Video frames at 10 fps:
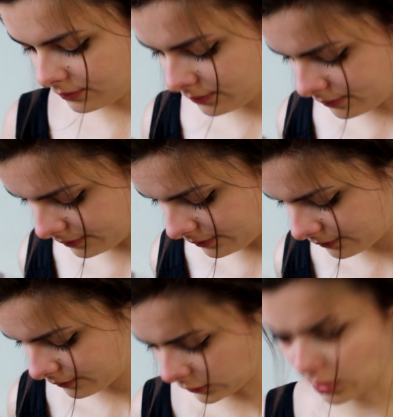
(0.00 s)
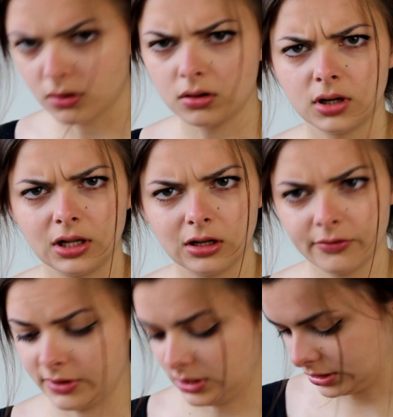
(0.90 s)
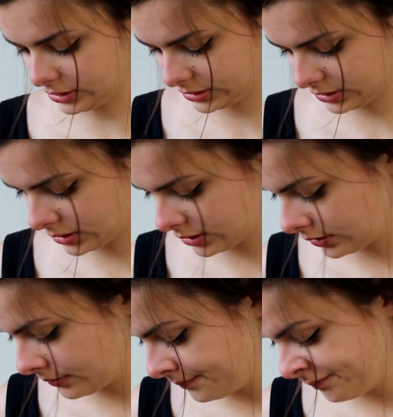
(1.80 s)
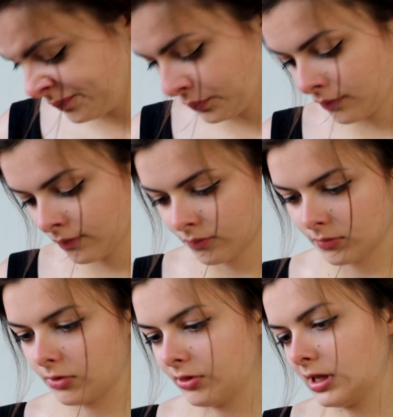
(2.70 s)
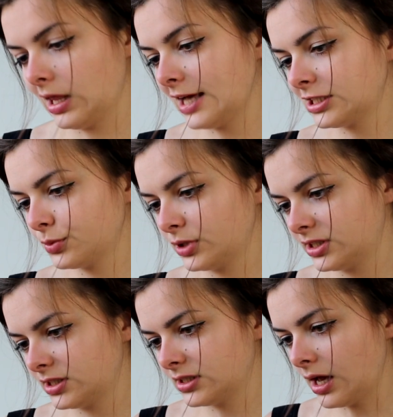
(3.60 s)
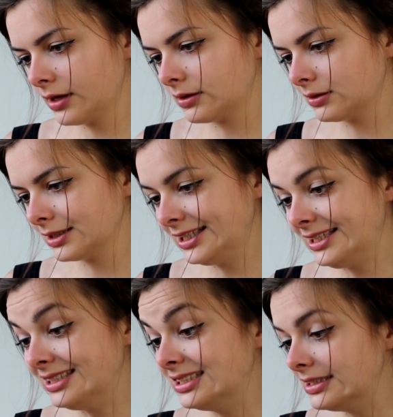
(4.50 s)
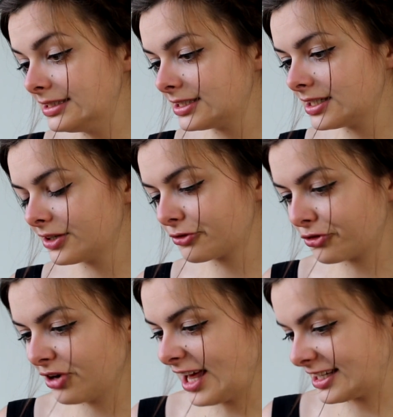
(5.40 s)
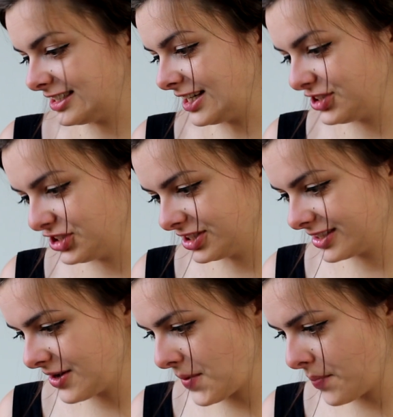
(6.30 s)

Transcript: Oh, I love this. And the last one is Cycle Ease. Relaxation.